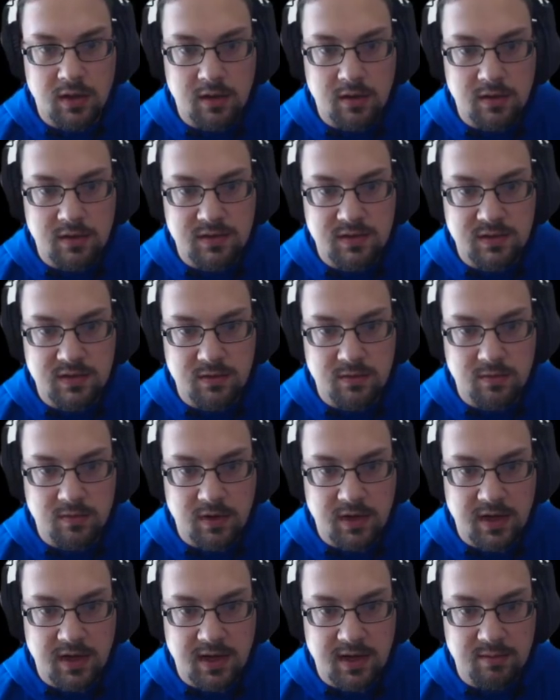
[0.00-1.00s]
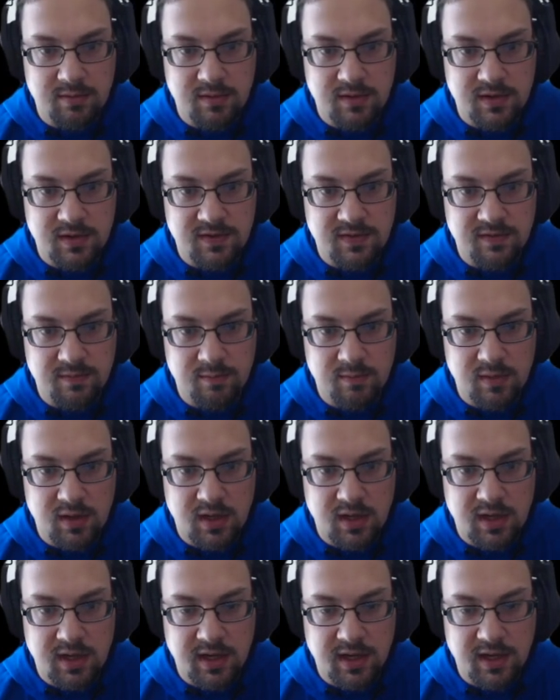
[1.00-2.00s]
Let's grab this
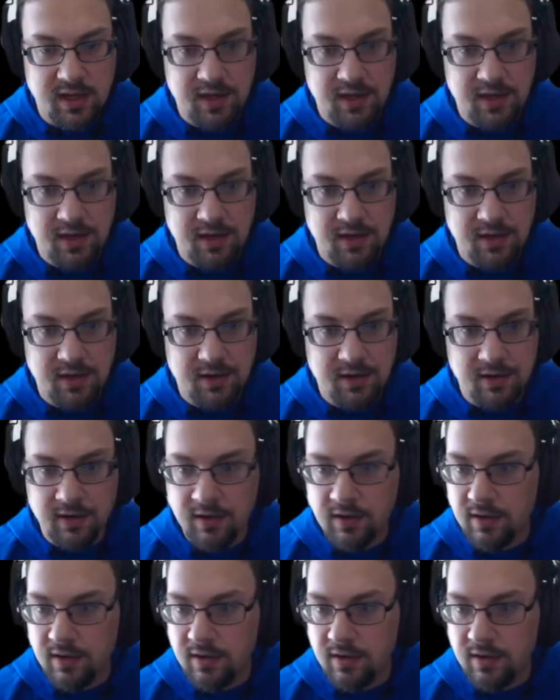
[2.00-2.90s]
mine here.